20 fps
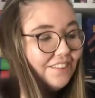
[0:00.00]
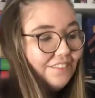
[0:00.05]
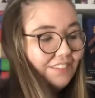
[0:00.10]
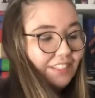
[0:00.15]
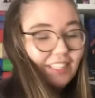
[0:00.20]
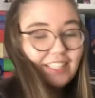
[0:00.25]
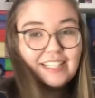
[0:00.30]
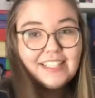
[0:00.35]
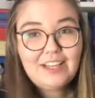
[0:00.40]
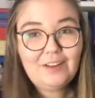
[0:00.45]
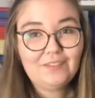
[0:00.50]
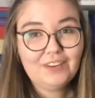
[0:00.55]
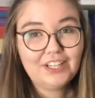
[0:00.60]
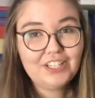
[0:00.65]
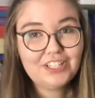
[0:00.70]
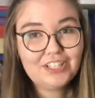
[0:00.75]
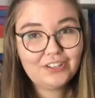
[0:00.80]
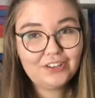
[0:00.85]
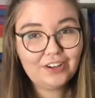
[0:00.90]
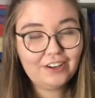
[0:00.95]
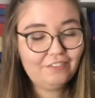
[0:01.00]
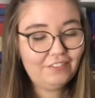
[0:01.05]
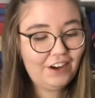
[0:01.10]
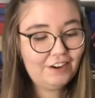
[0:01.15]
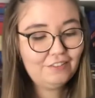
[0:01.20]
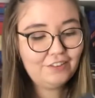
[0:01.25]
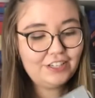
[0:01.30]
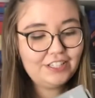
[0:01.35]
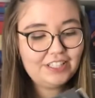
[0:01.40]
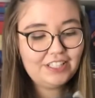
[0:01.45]
because I'm not sure if
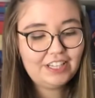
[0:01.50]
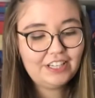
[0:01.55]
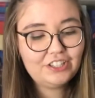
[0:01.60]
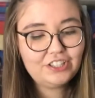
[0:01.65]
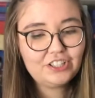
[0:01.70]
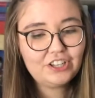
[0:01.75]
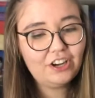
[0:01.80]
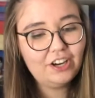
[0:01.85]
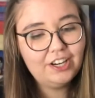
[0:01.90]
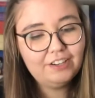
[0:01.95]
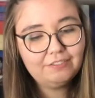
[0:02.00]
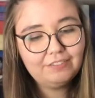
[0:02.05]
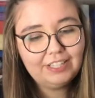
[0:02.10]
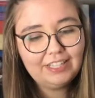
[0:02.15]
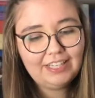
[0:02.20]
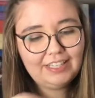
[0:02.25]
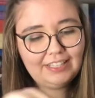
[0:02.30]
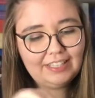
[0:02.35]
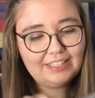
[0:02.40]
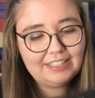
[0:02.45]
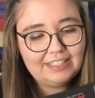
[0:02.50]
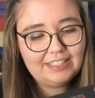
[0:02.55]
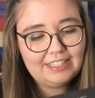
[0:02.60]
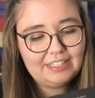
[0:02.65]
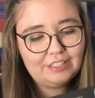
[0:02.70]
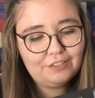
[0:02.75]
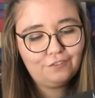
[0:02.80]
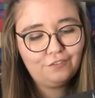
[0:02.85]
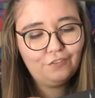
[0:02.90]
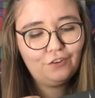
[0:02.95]
I would enjoy reading in
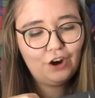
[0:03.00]
this